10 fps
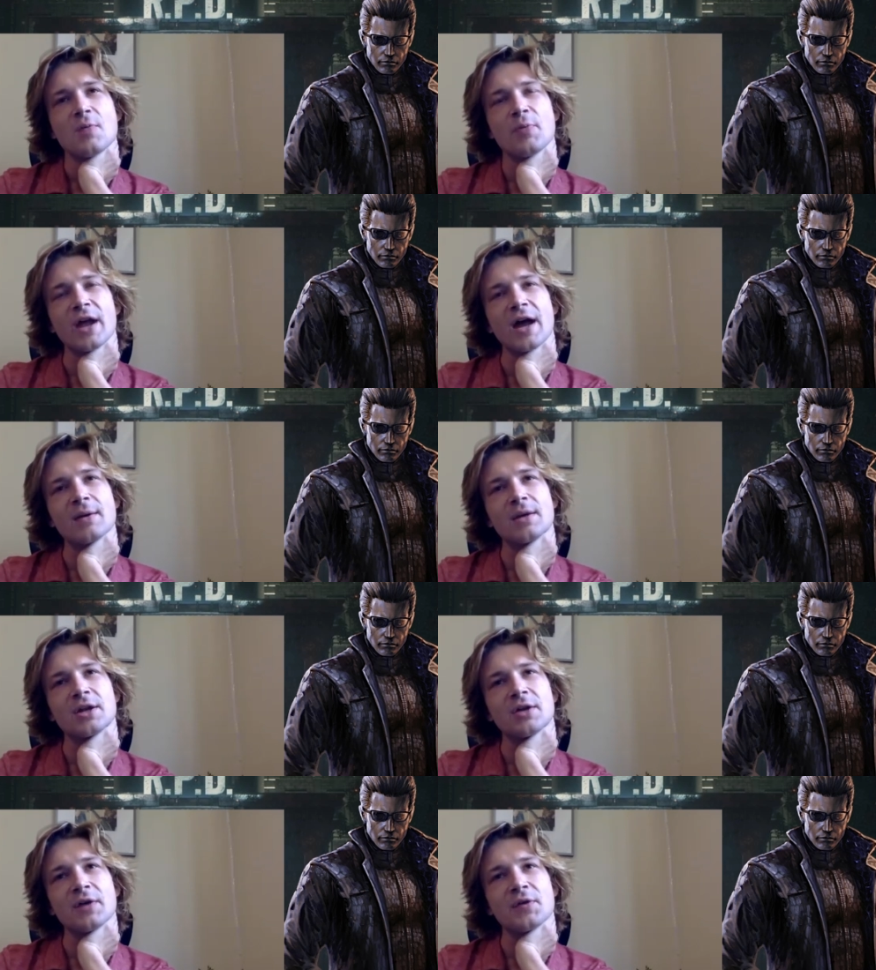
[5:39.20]
Speaker 1: I, you
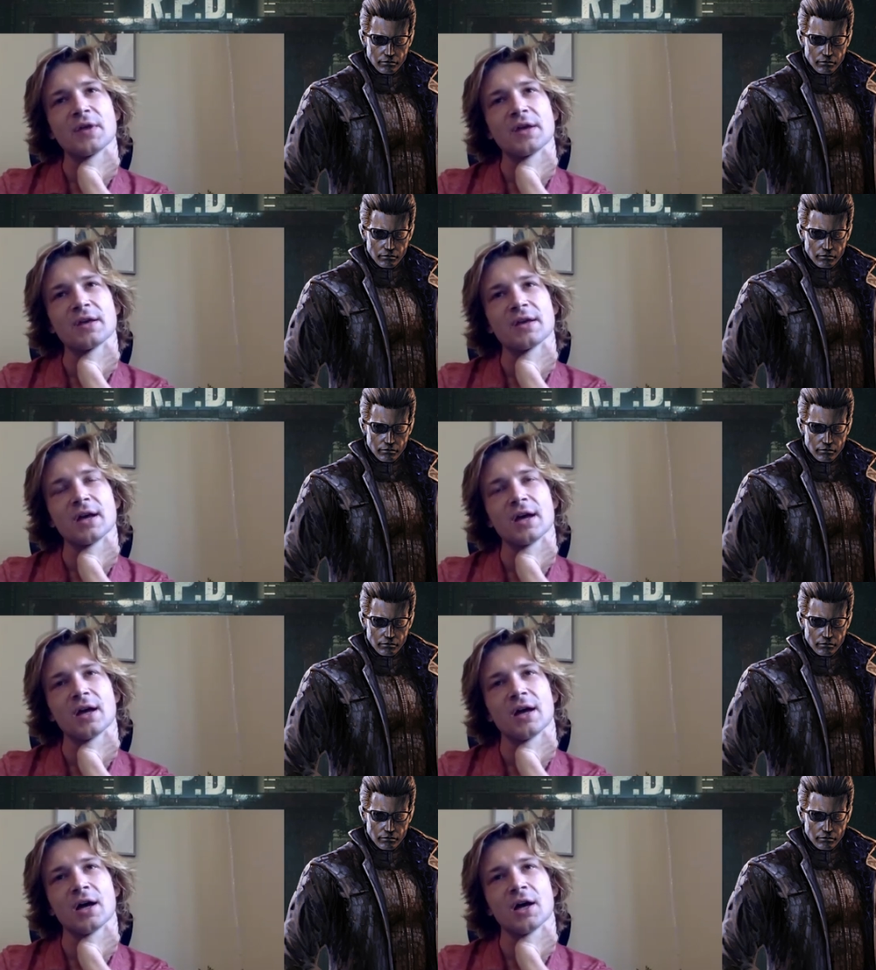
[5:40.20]
know, I think,
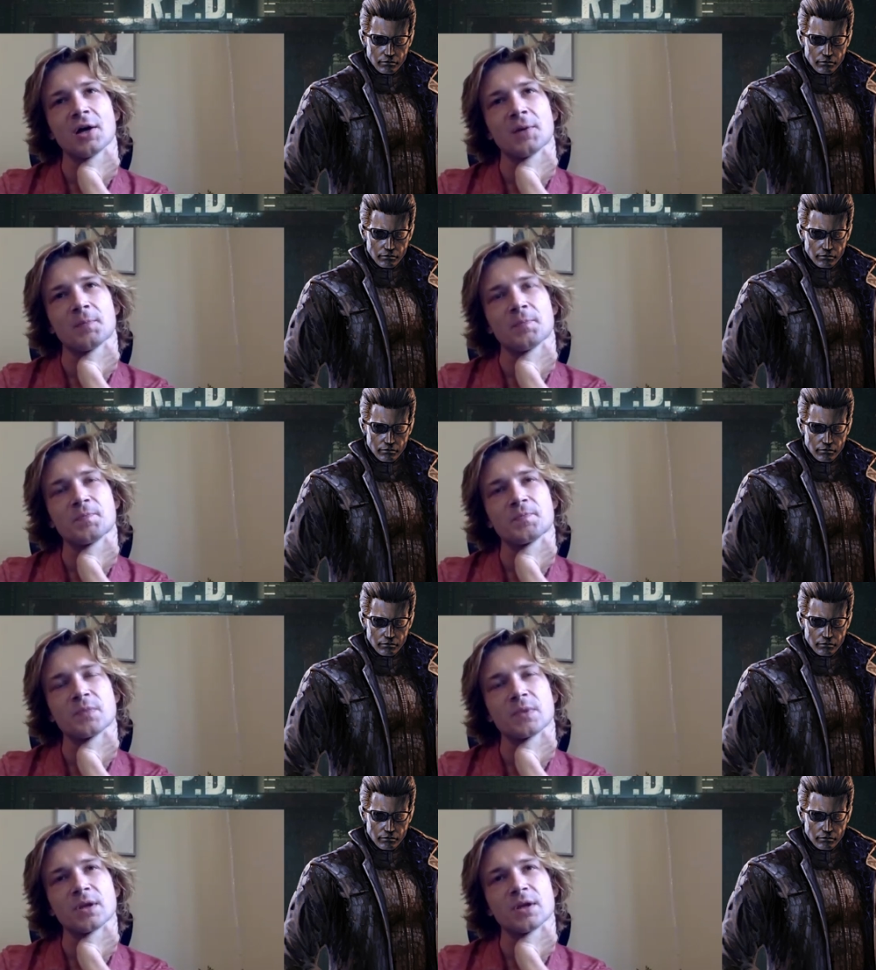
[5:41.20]
um,
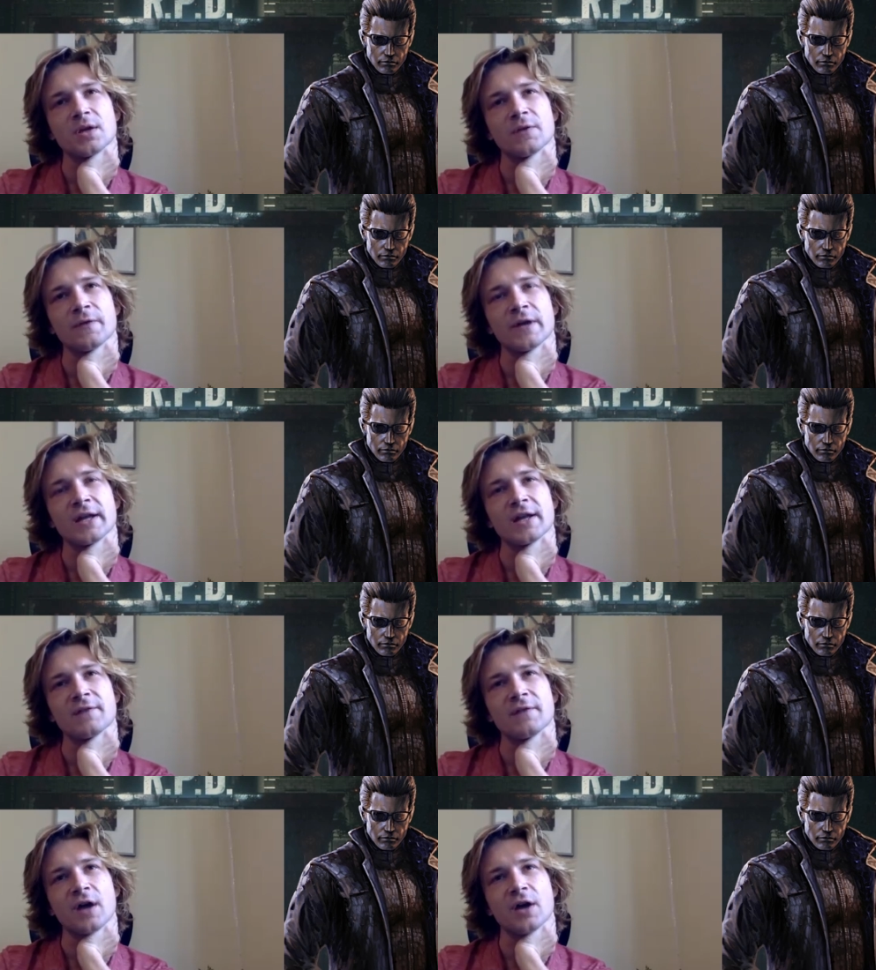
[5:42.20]
funny
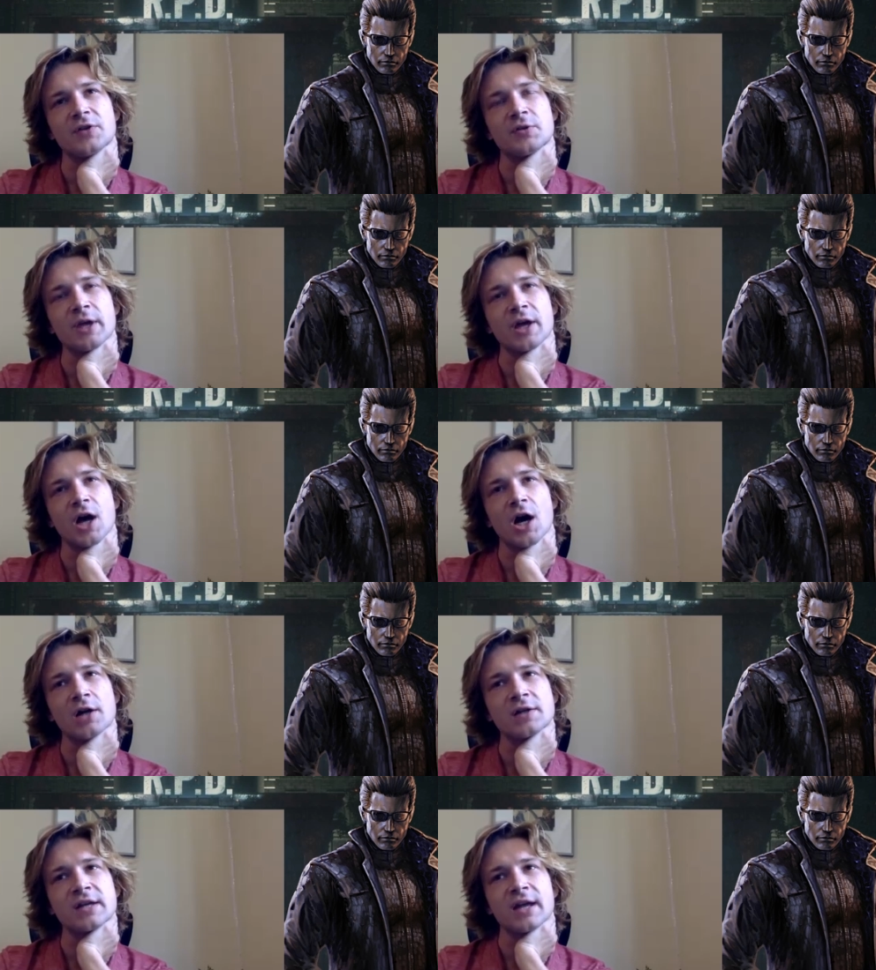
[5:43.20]
enough, doing
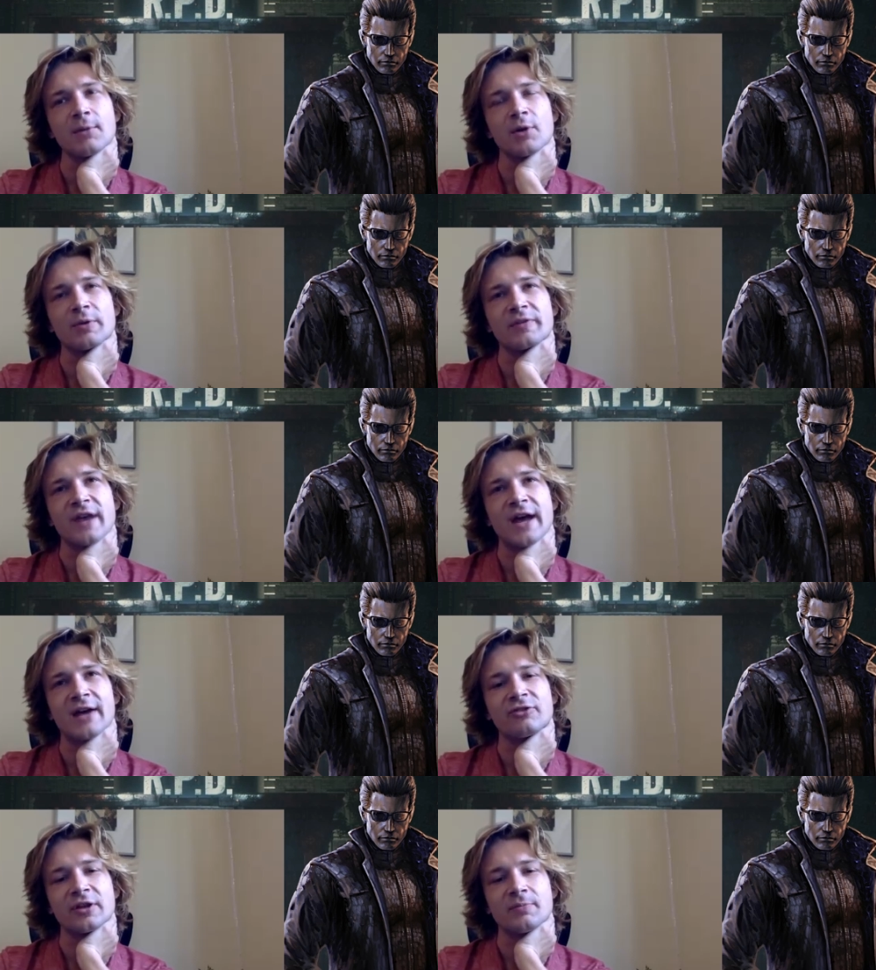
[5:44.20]
on camera was
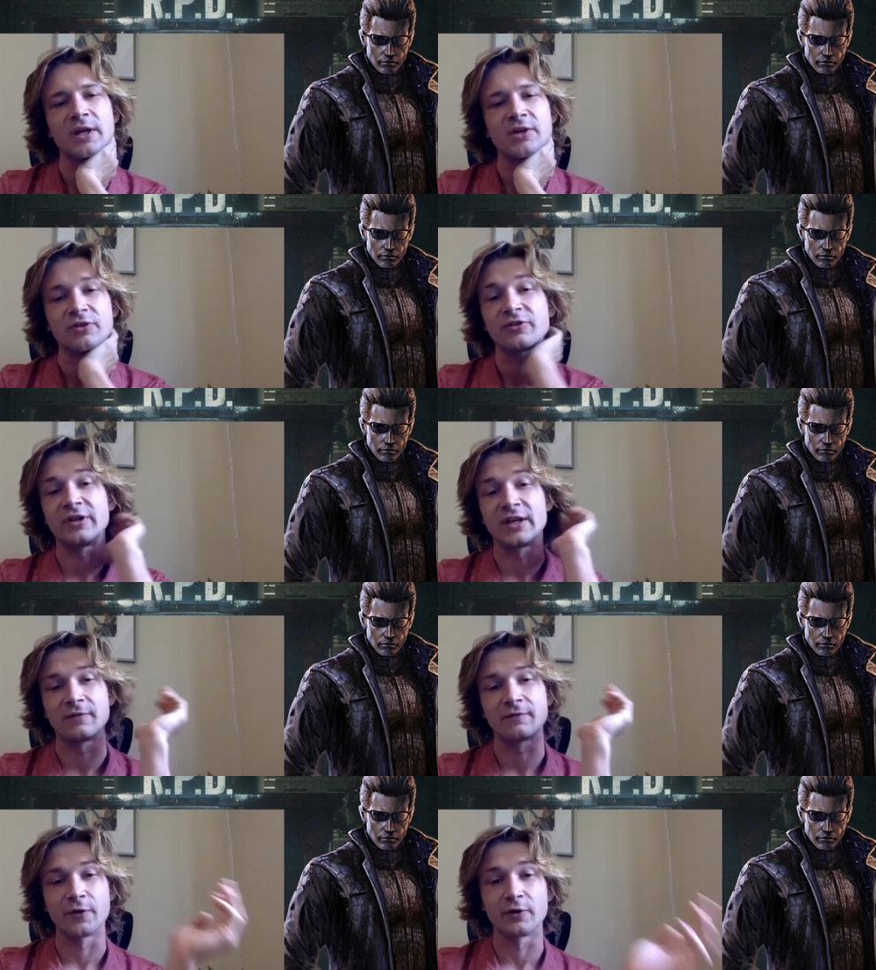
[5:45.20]
actually me just
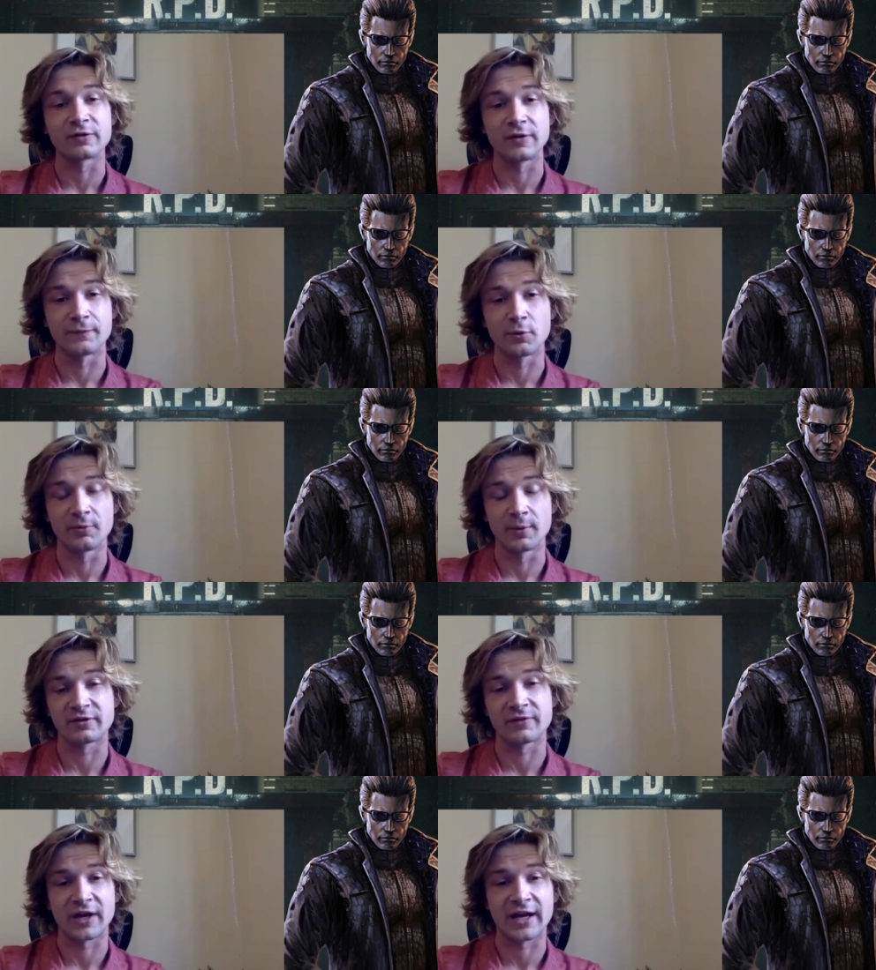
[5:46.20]
seeing first and
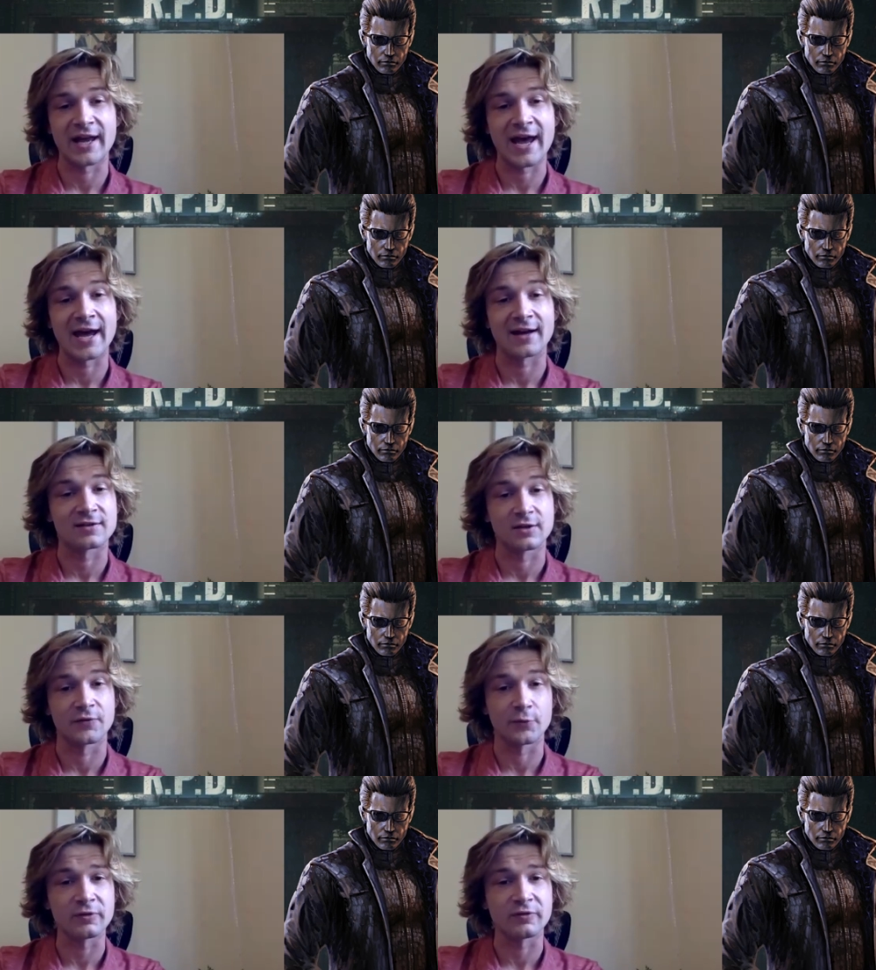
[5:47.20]
foremost if I could act
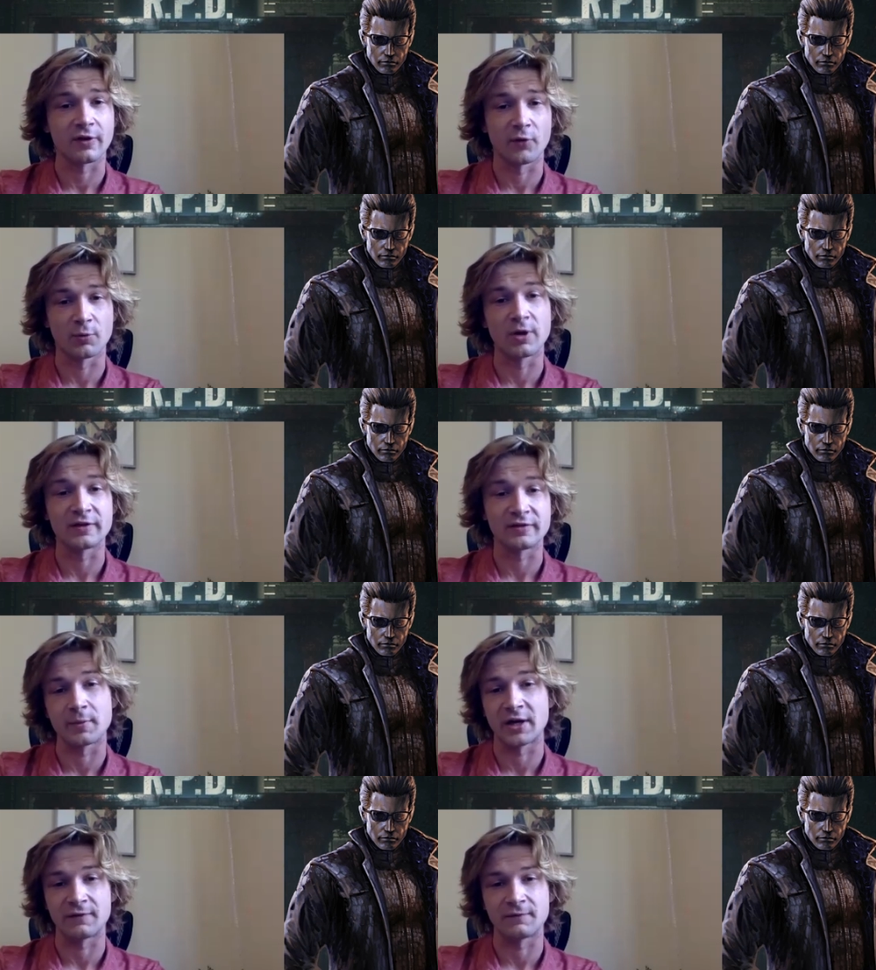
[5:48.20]
because voiceover was
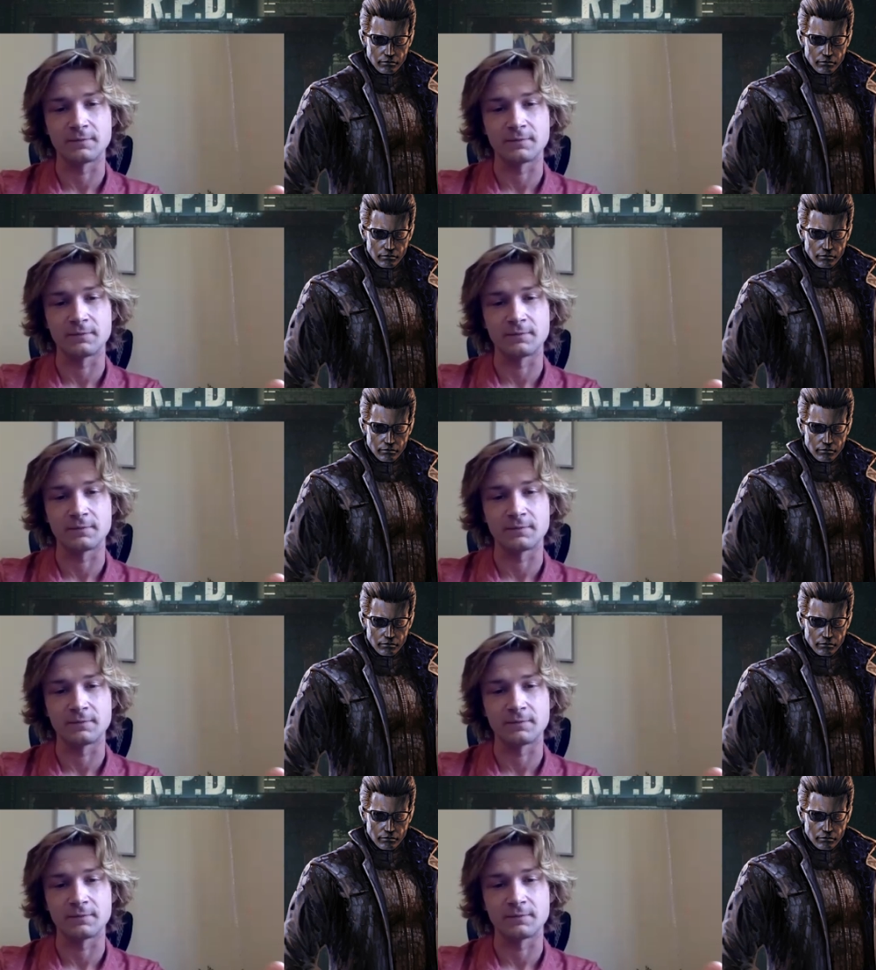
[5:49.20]
my,